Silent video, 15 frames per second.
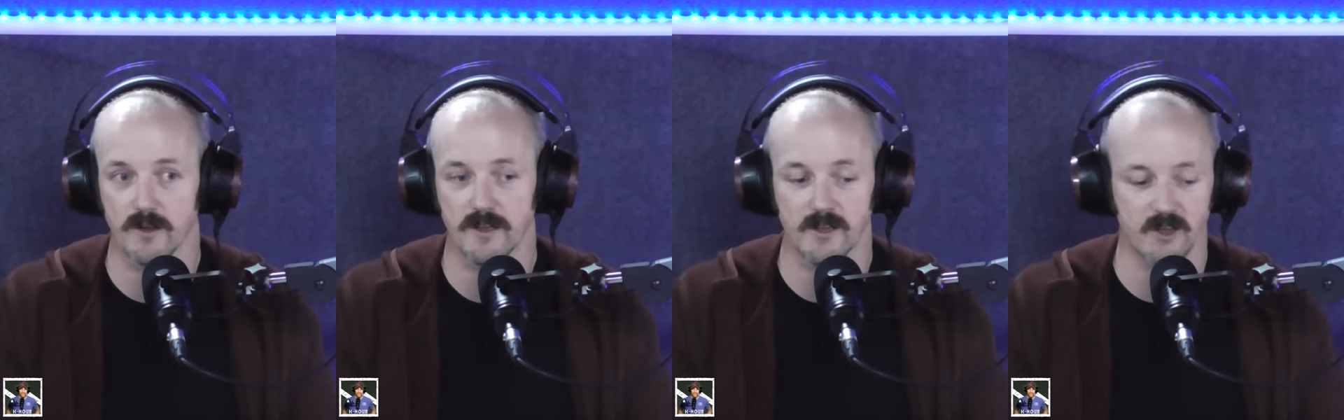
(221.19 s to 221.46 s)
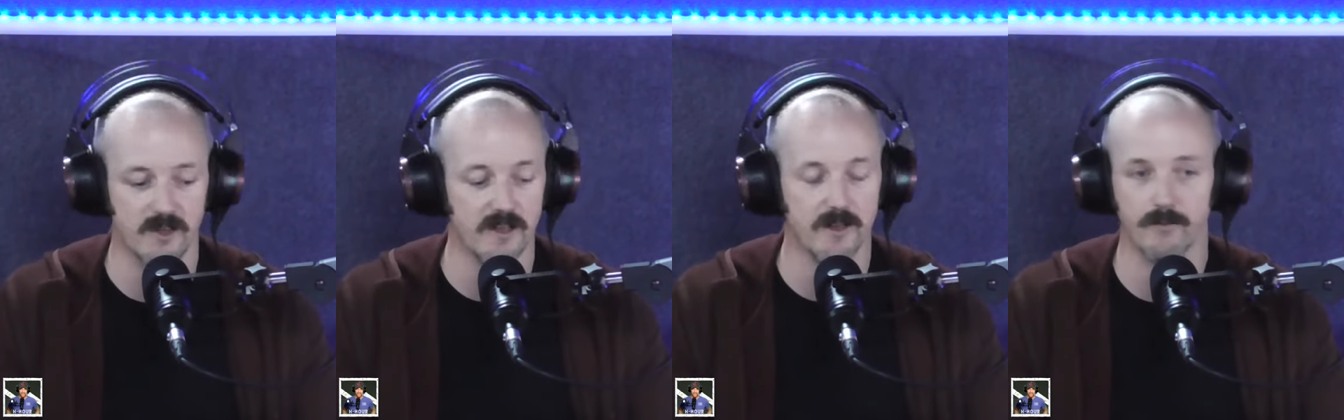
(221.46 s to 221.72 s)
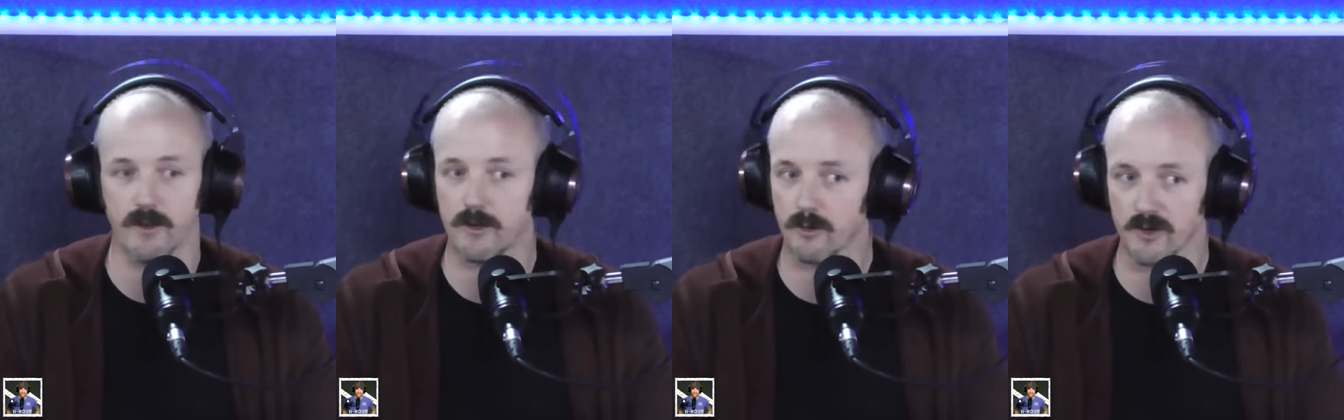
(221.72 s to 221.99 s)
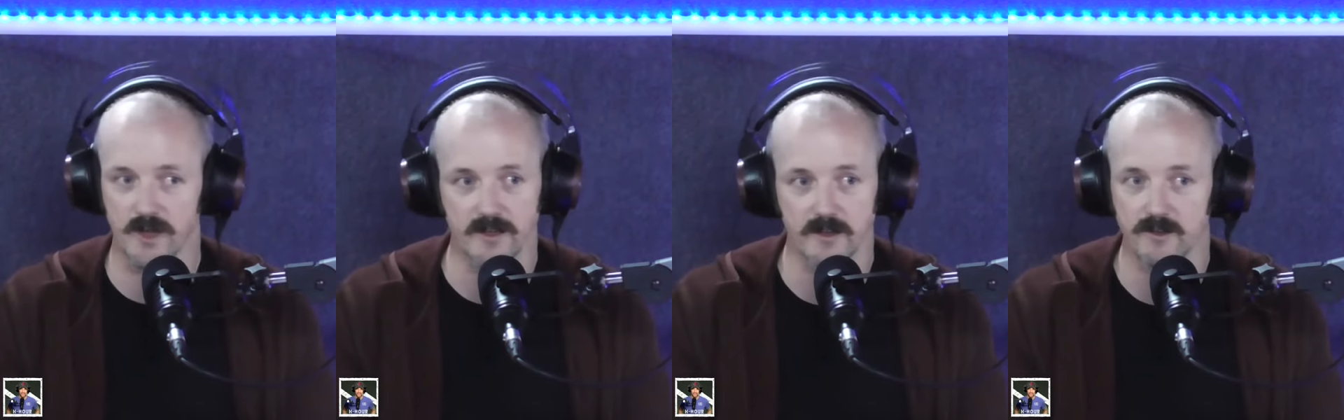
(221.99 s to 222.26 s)
And this is
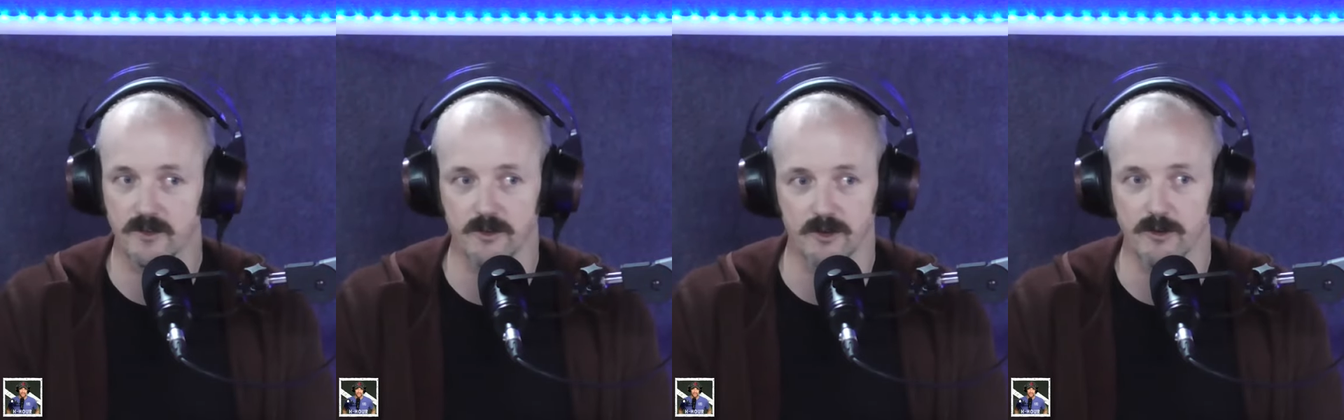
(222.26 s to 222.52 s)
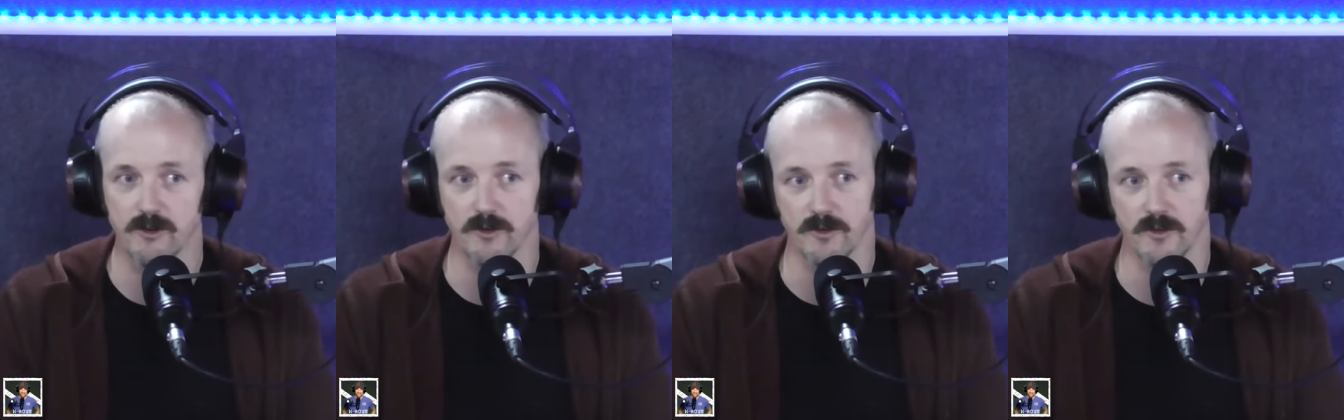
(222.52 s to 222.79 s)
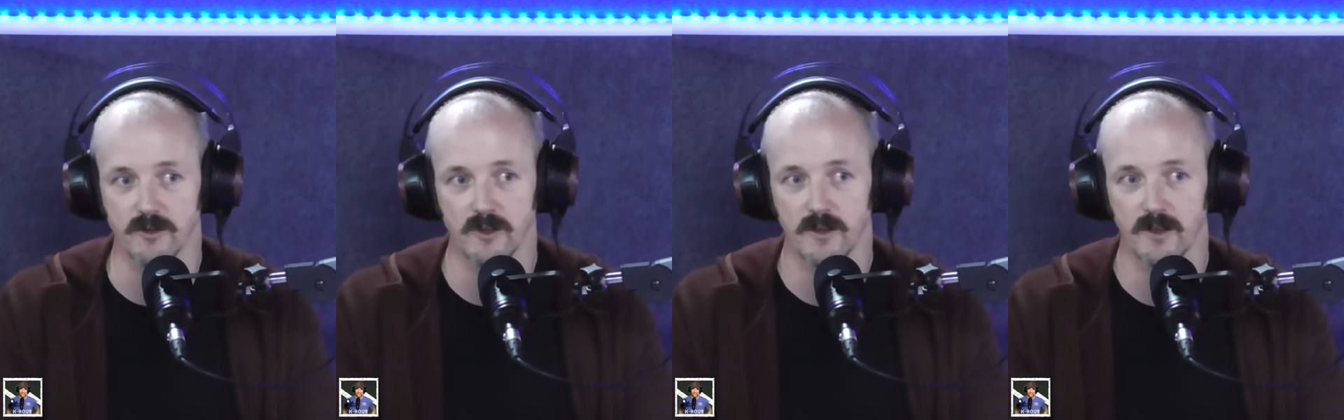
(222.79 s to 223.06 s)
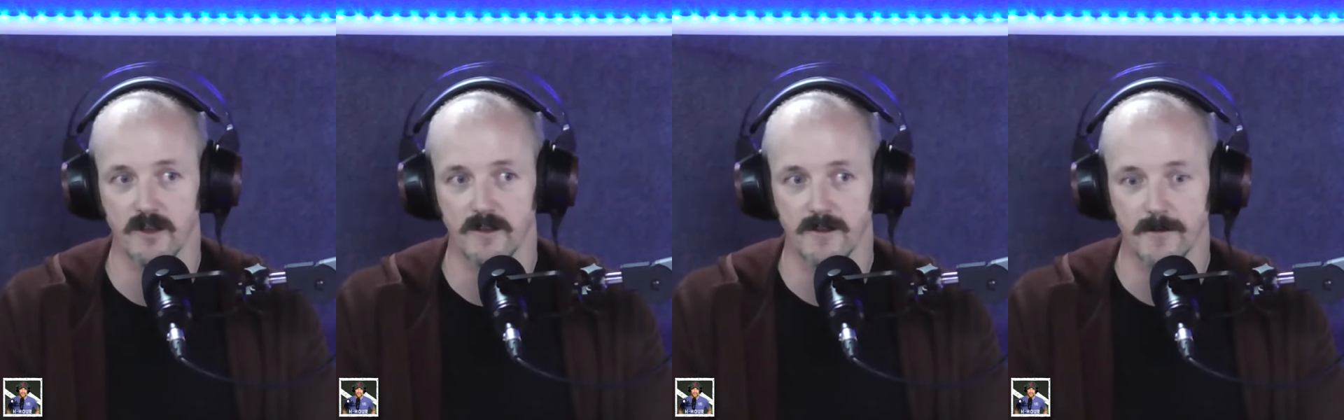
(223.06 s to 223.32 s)
individuals and institutions
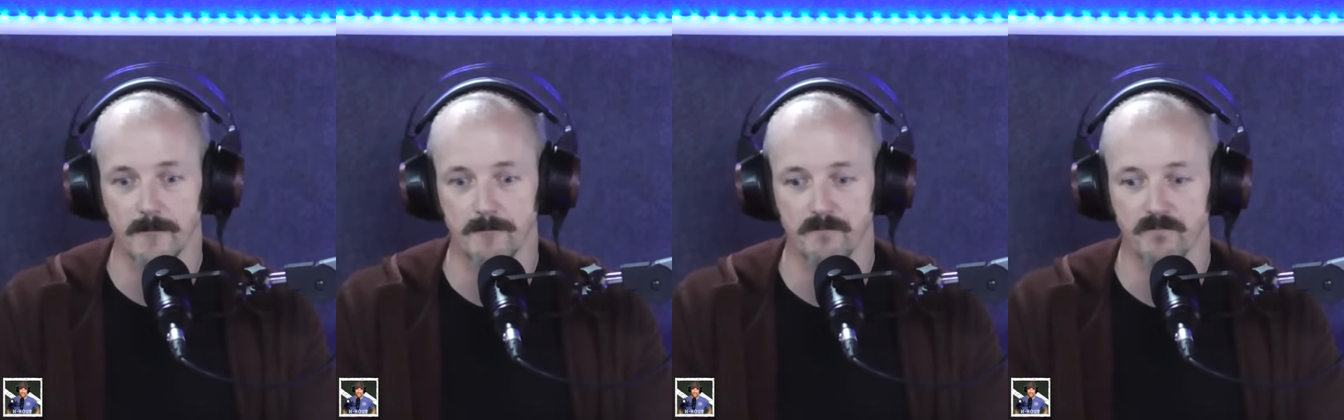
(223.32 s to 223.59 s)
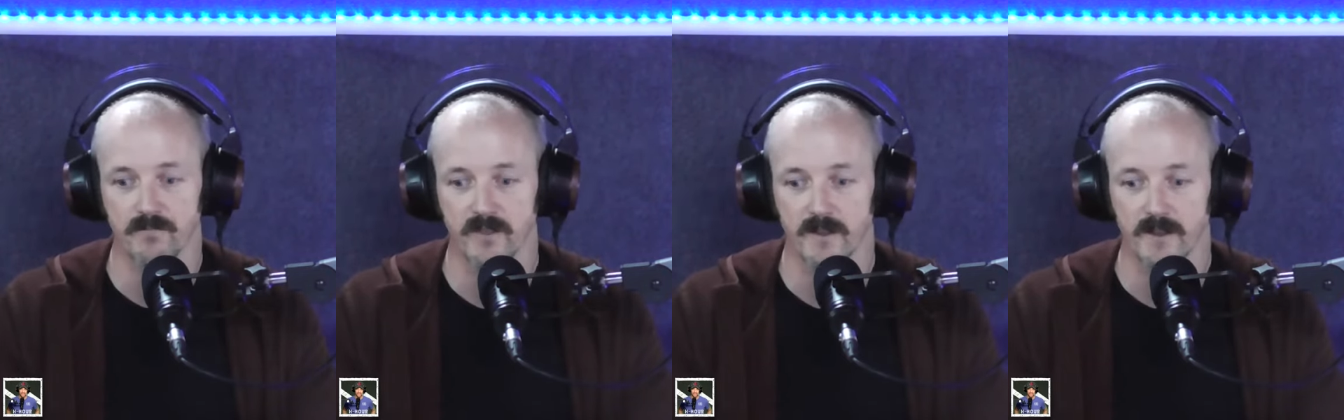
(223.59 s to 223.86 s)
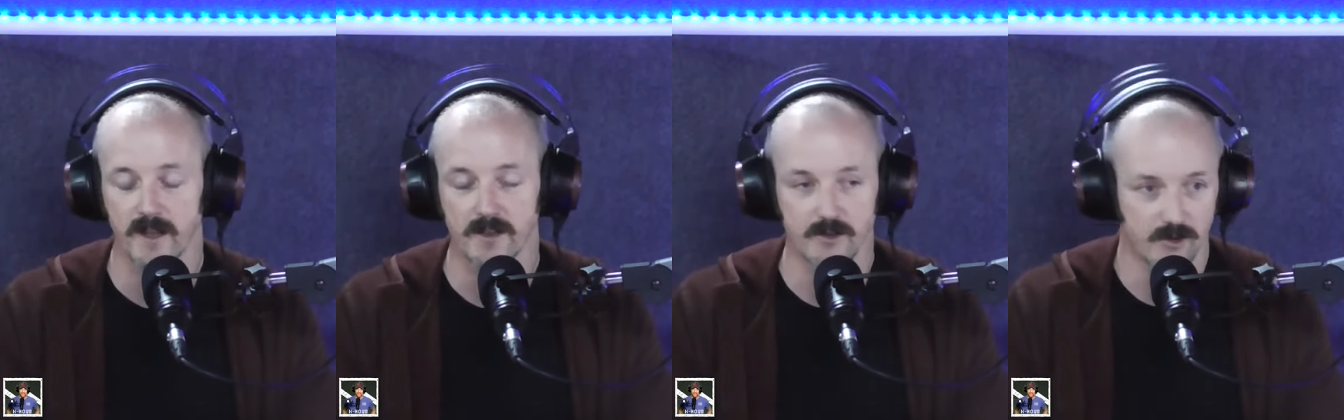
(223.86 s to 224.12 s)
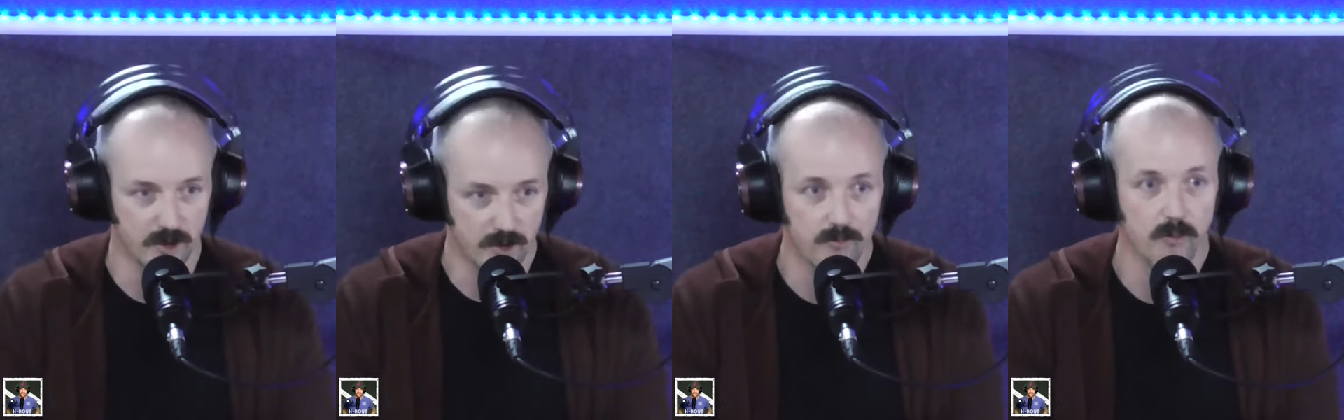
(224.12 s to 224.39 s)
it's a
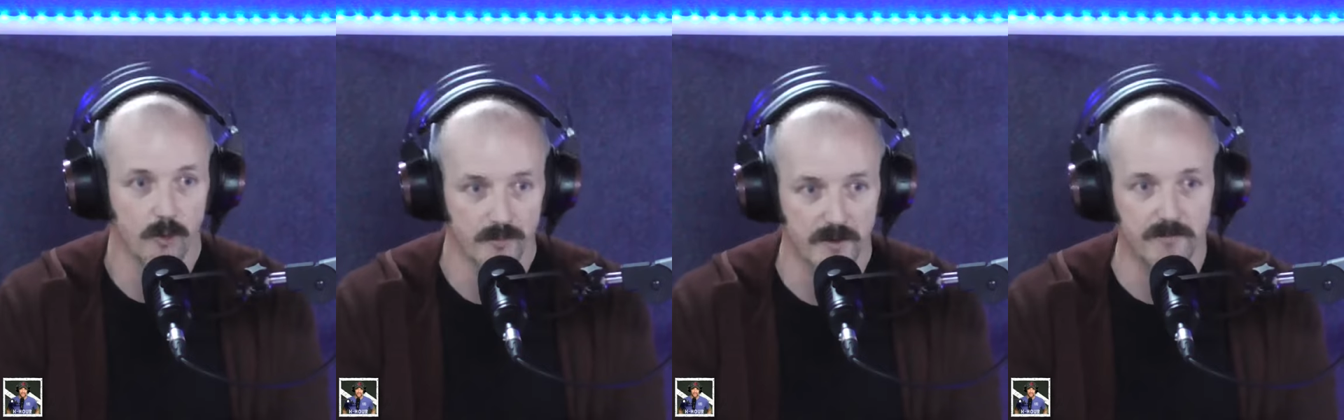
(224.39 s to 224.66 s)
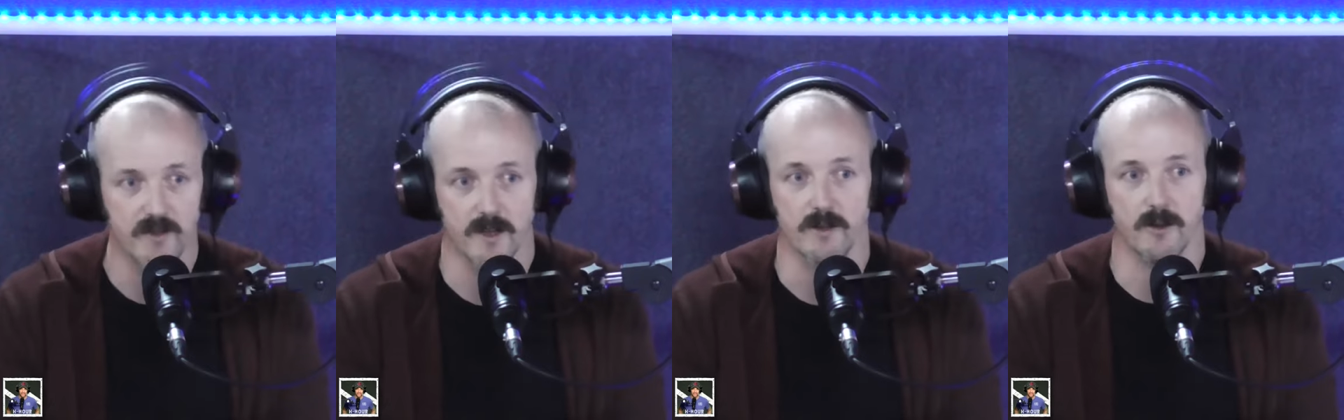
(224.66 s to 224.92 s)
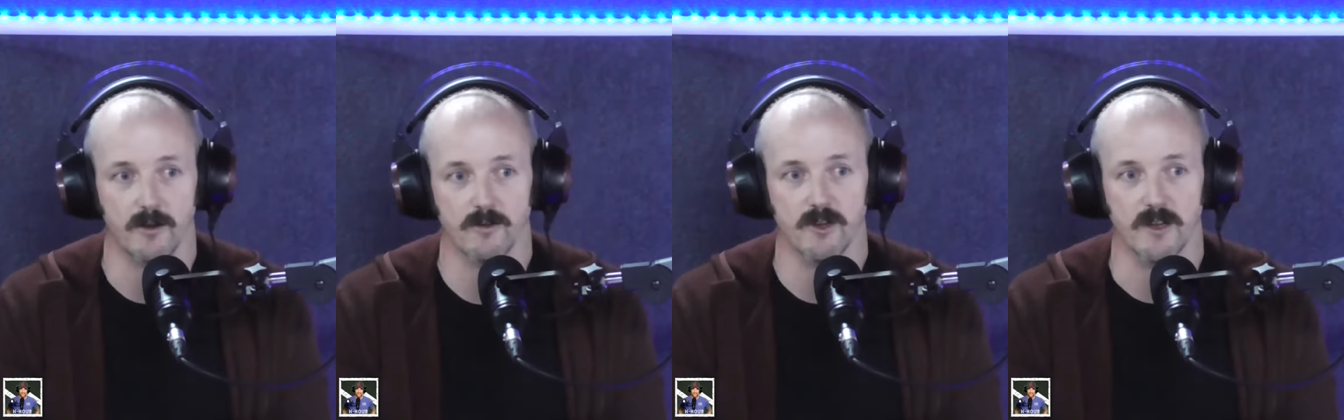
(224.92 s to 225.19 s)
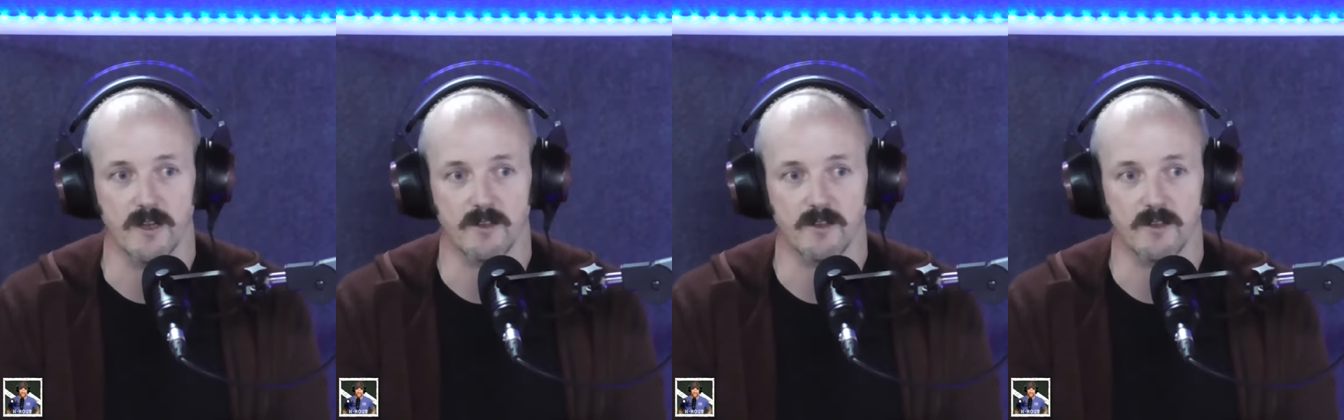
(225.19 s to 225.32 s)
disruptive technology.